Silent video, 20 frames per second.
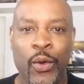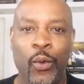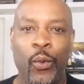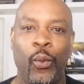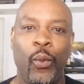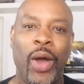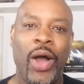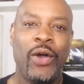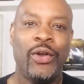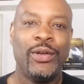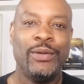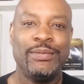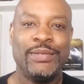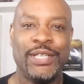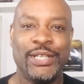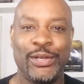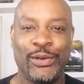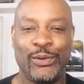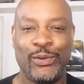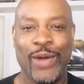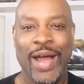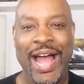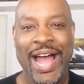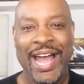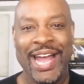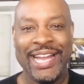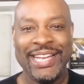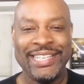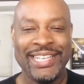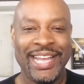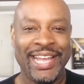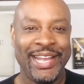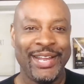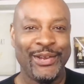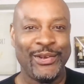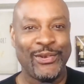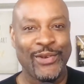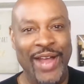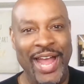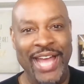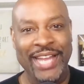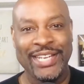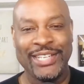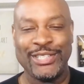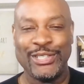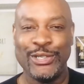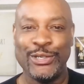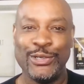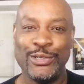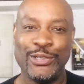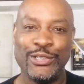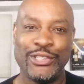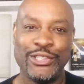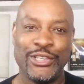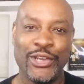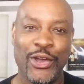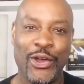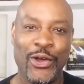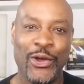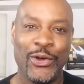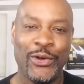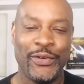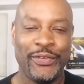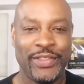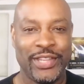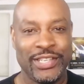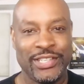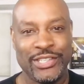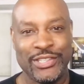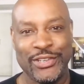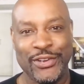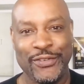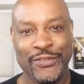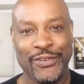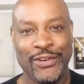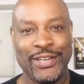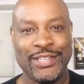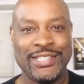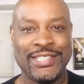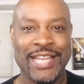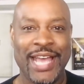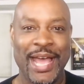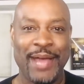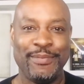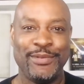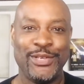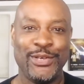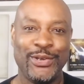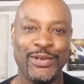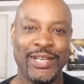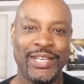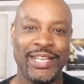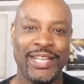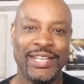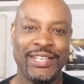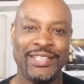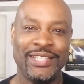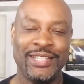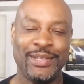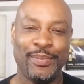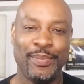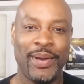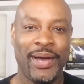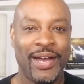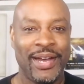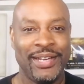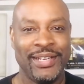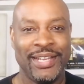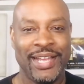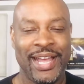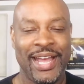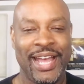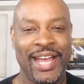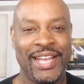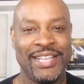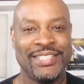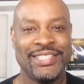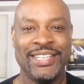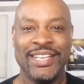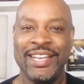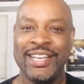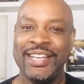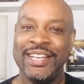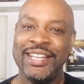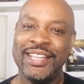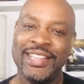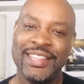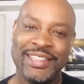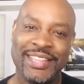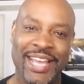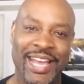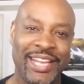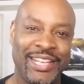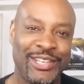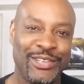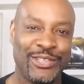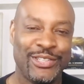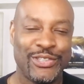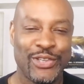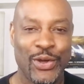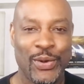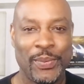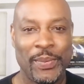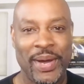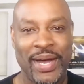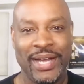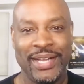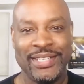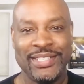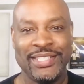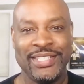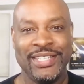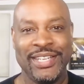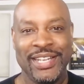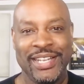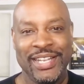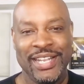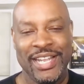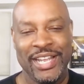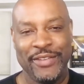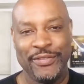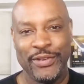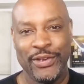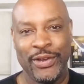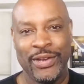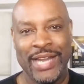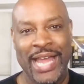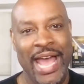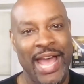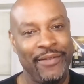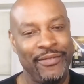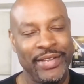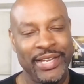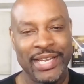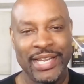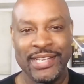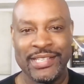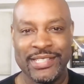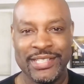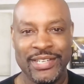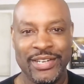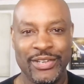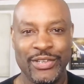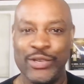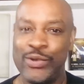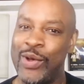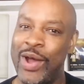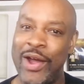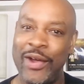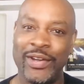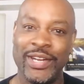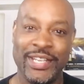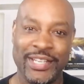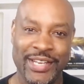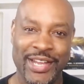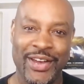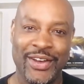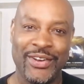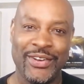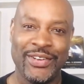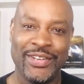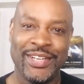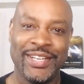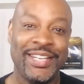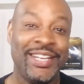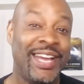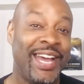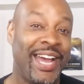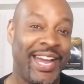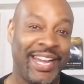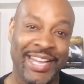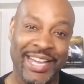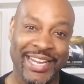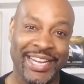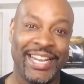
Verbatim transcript: Welcome to the Grind and Gratitude Show. If this is your first time tuning into the podcast, thank you so much. If you're an avid listener, you already know I got a